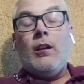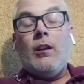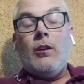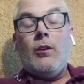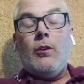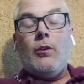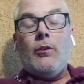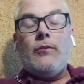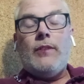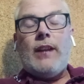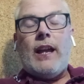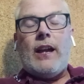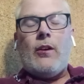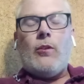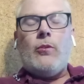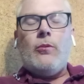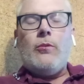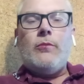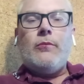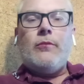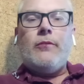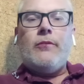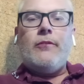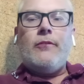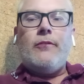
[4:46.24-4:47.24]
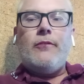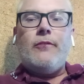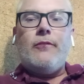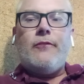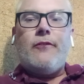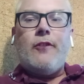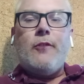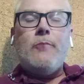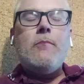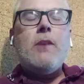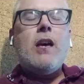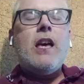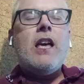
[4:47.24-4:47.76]
Now, for
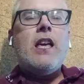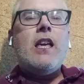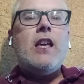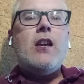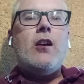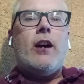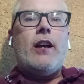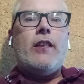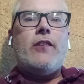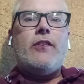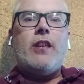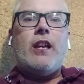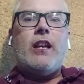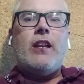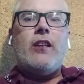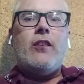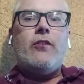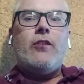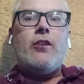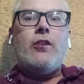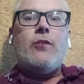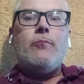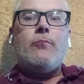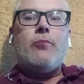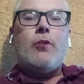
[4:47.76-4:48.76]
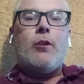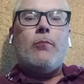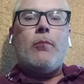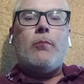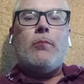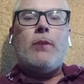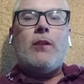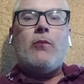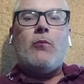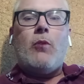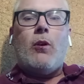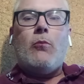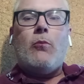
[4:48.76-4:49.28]
me, I think that probably
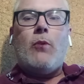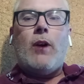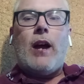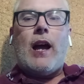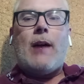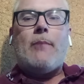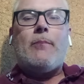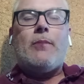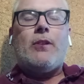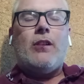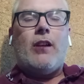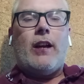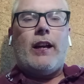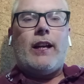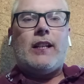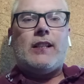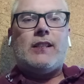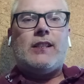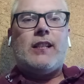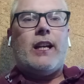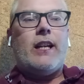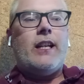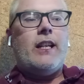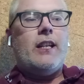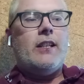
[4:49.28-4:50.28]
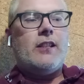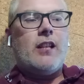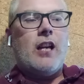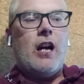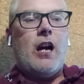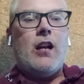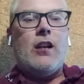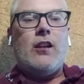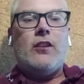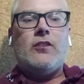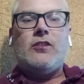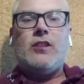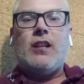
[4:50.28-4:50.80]
what will happen, like I say, is
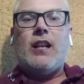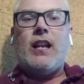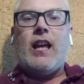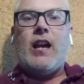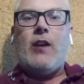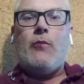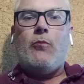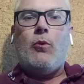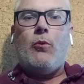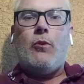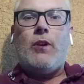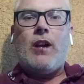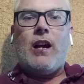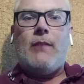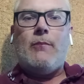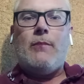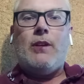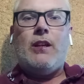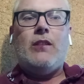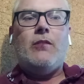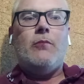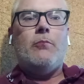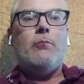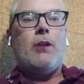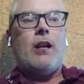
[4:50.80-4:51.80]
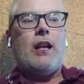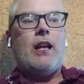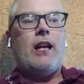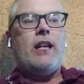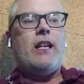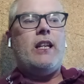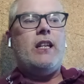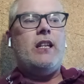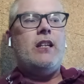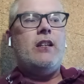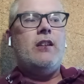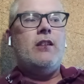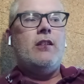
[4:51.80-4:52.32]
Carlos Soler will come in and
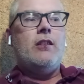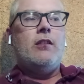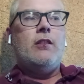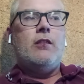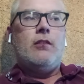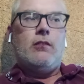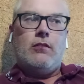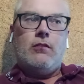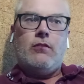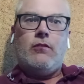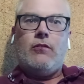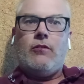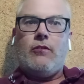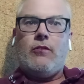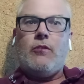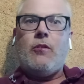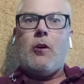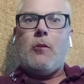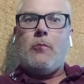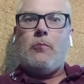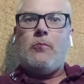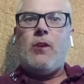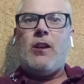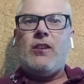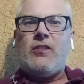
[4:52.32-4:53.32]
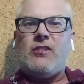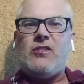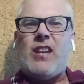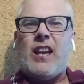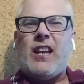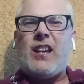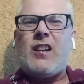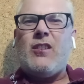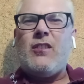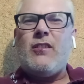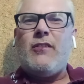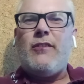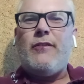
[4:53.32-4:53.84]
play a, a
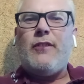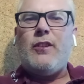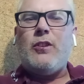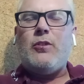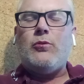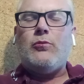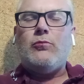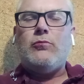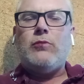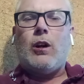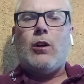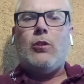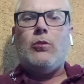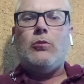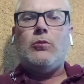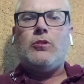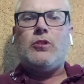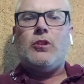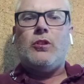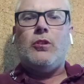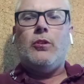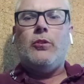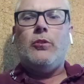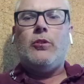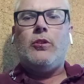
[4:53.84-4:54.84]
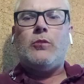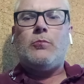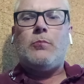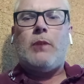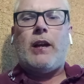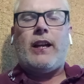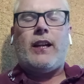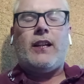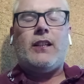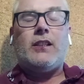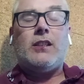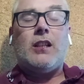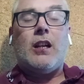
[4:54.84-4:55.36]
second fiddle role to Lucas
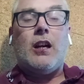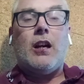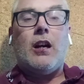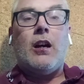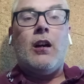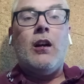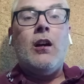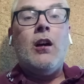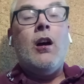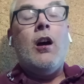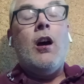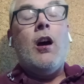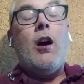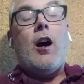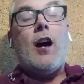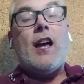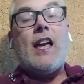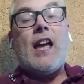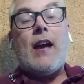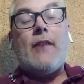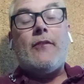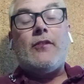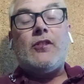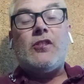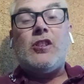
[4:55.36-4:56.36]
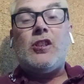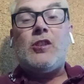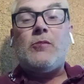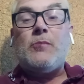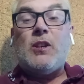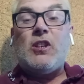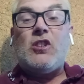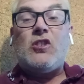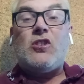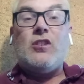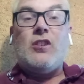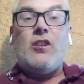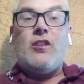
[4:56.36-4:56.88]
Paquetá. I have a
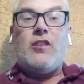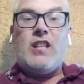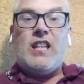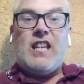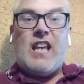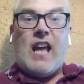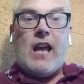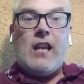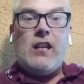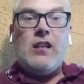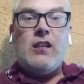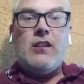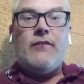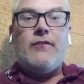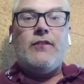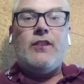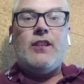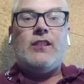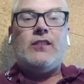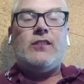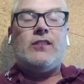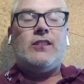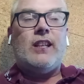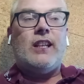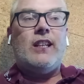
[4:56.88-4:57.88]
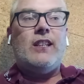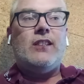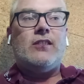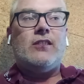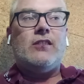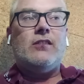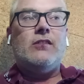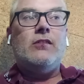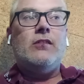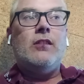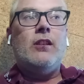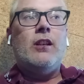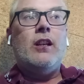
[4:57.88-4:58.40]
suspicion at the end of this
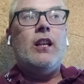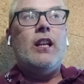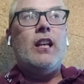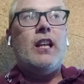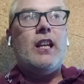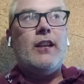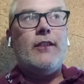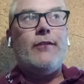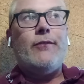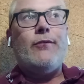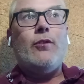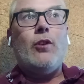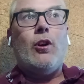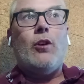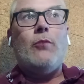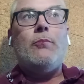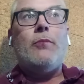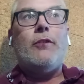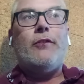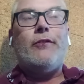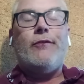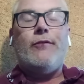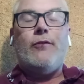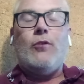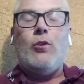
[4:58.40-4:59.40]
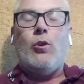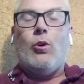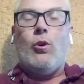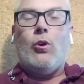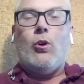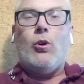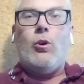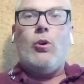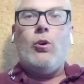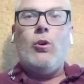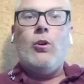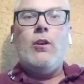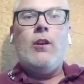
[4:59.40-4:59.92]
season, if not
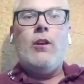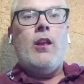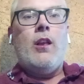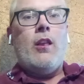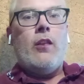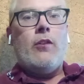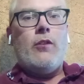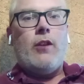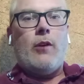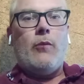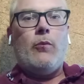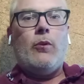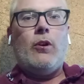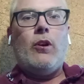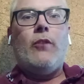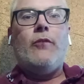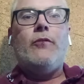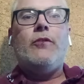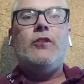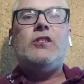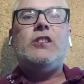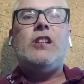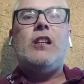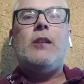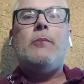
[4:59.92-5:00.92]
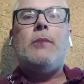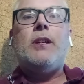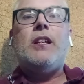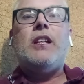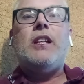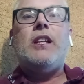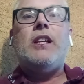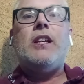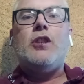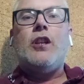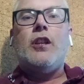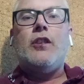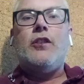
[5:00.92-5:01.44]
before, there will obviously be
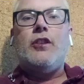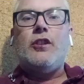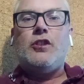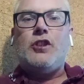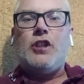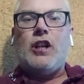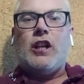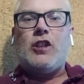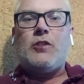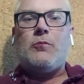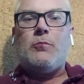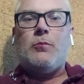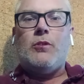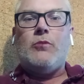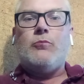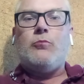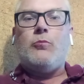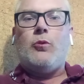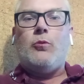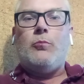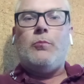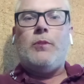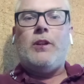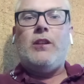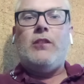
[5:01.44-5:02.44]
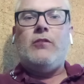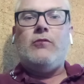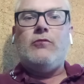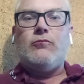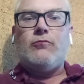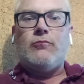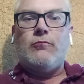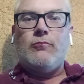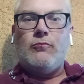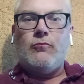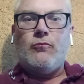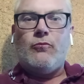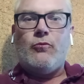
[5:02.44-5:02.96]
a, the judgment will be
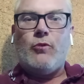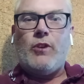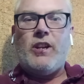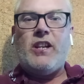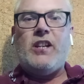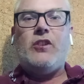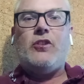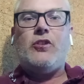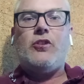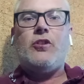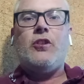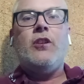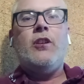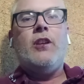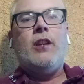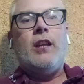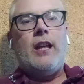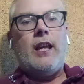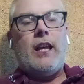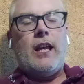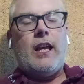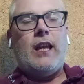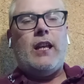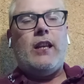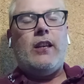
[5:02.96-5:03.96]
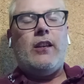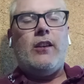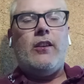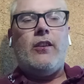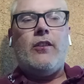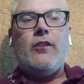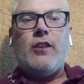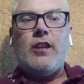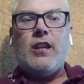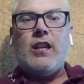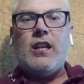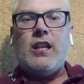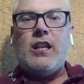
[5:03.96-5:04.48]
reached in
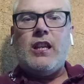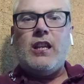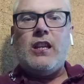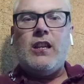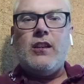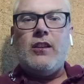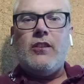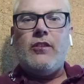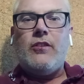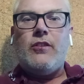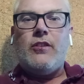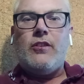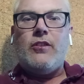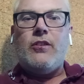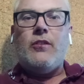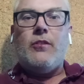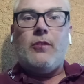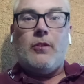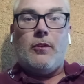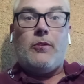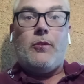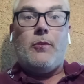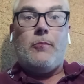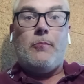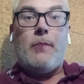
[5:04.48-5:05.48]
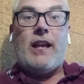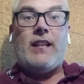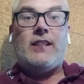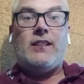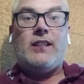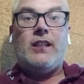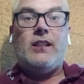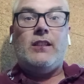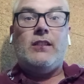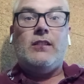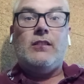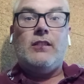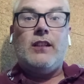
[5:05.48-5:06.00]
the uh, the
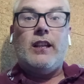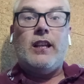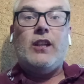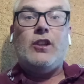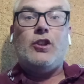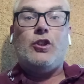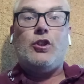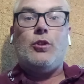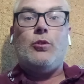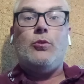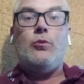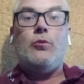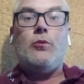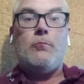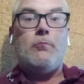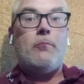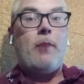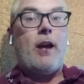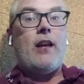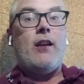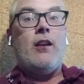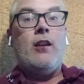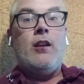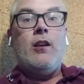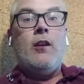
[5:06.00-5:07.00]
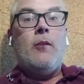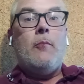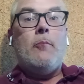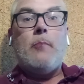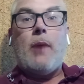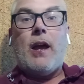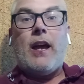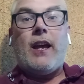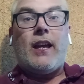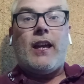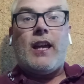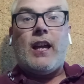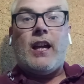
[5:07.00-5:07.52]
betting issue, bet
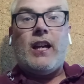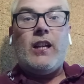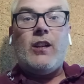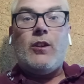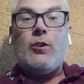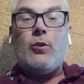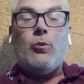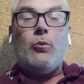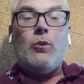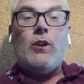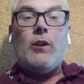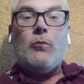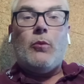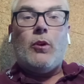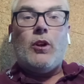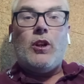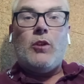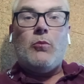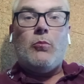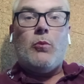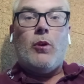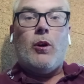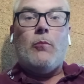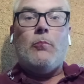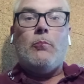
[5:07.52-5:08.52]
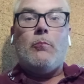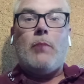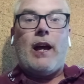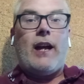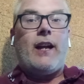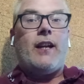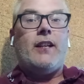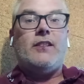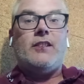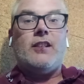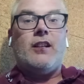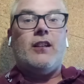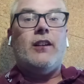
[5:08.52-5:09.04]
bet gate, call it what you want,
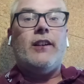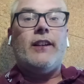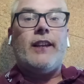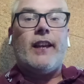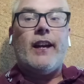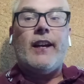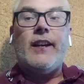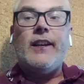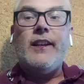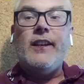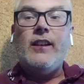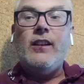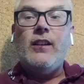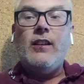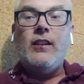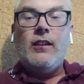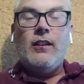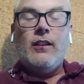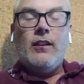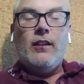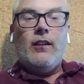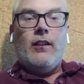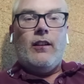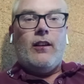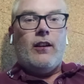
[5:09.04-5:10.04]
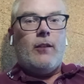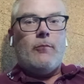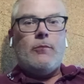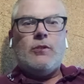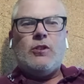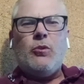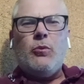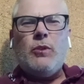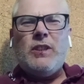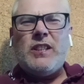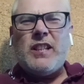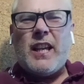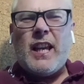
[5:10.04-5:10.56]
Paquetá gate. Um, it's
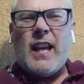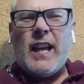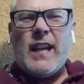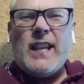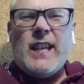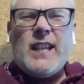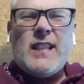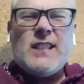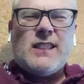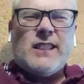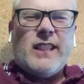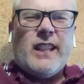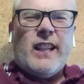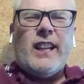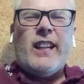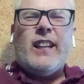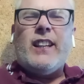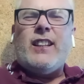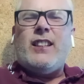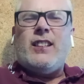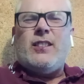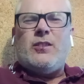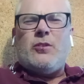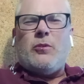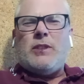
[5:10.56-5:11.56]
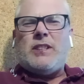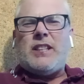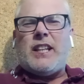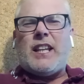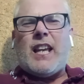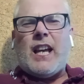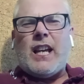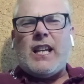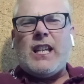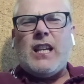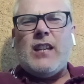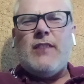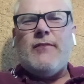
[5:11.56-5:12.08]
always a gate, isn't it? There's always a
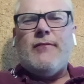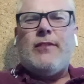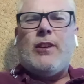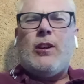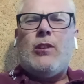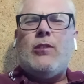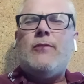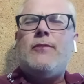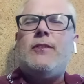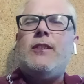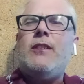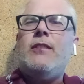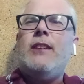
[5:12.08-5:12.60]
gate involved.